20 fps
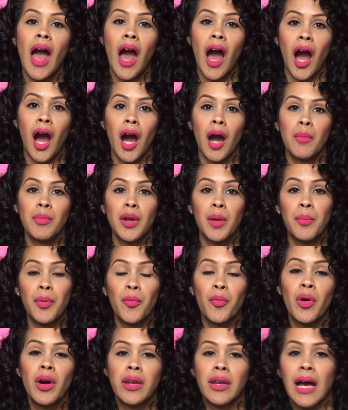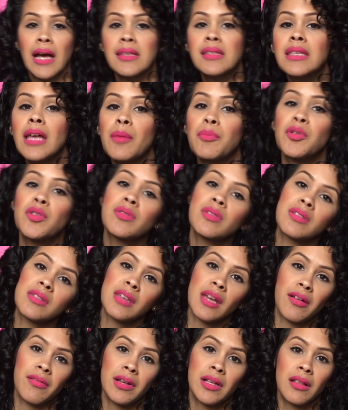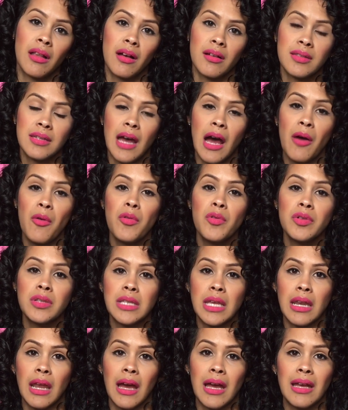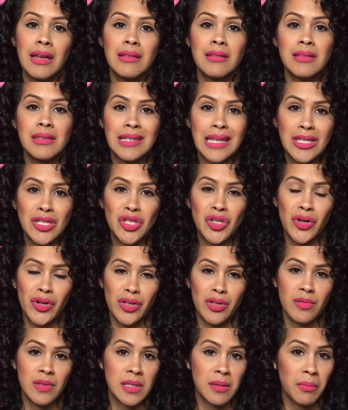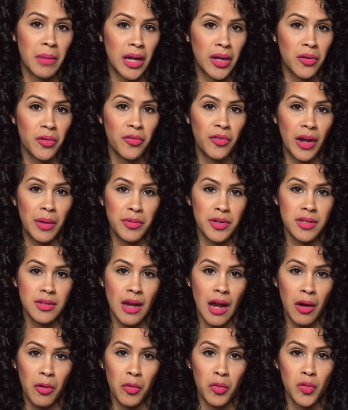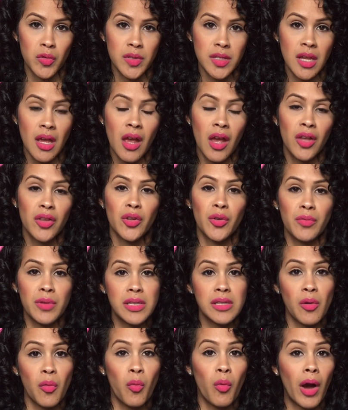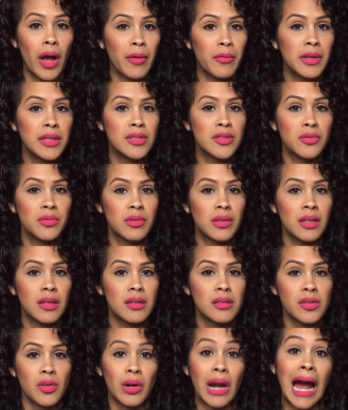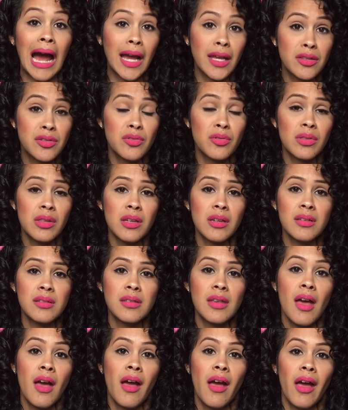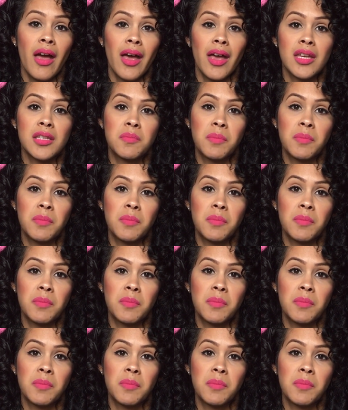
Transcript: Number 1, I stopped using terry cloth towels and I instead started using microfiber towels. The reason why we do this, or I do this, is